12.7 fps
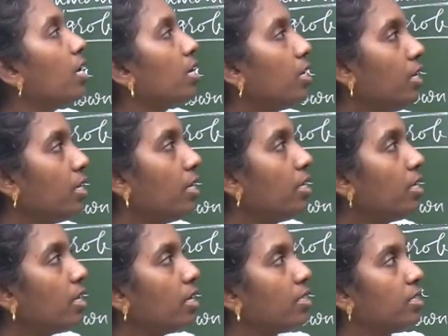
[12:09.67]

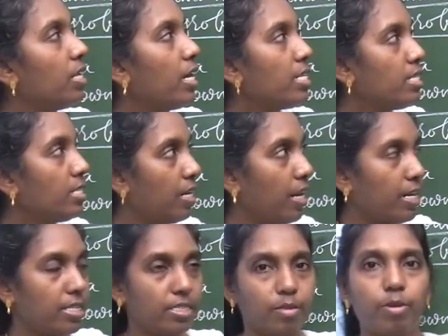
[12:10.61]
Here there is an
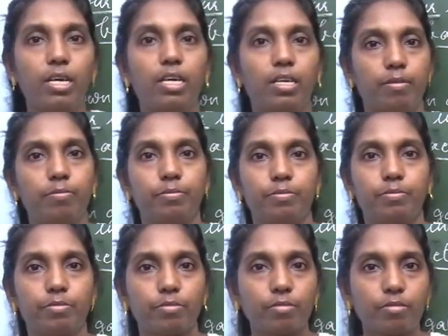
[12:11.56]
enzyme. Here
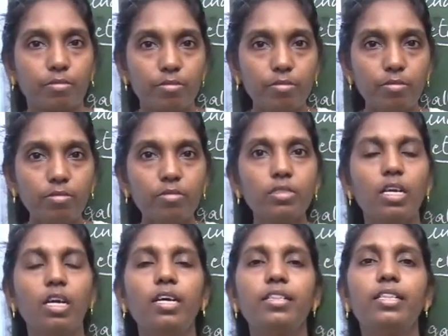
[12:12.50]

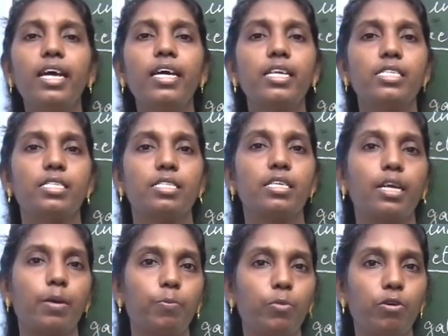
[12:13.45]
there is a
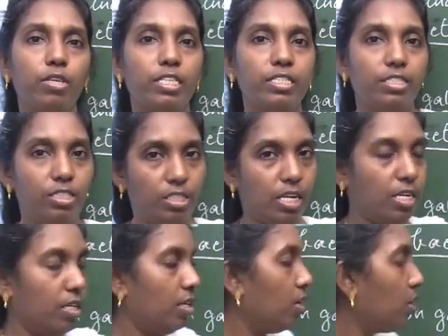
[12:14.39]
reported
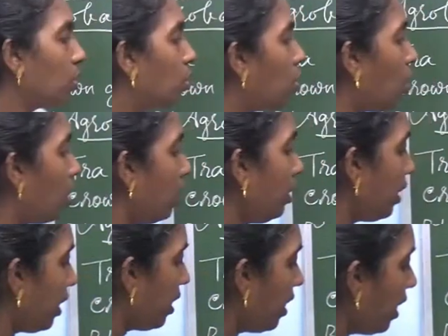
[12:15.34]
gene called
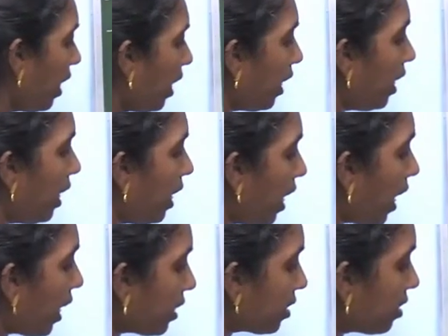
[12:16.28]

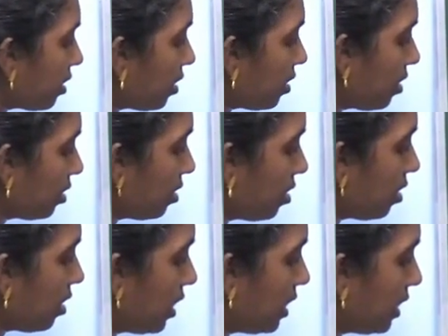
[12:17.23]

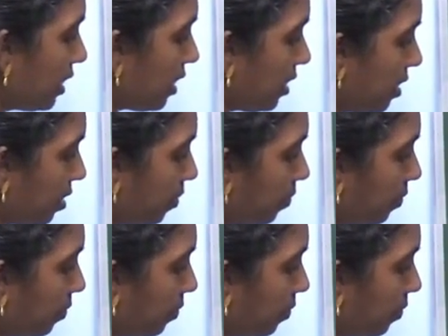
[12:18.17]
LAC-Z.